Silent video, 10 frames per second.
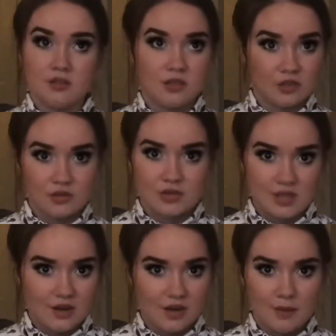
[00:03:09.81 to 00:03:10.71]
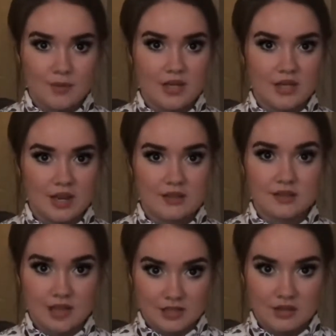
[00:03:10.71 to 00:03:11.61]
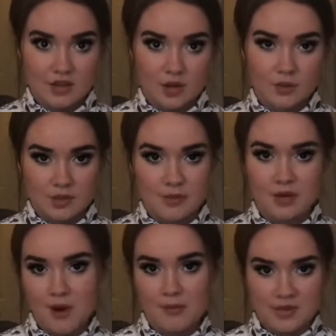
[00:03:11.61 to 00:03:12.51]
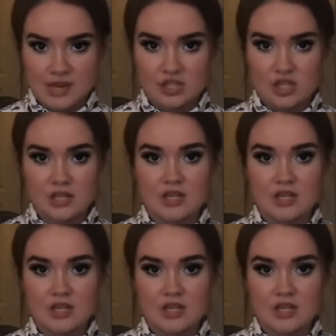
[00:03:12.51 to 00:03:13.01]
Children's Theater Company does. That's a theater with a big reputation.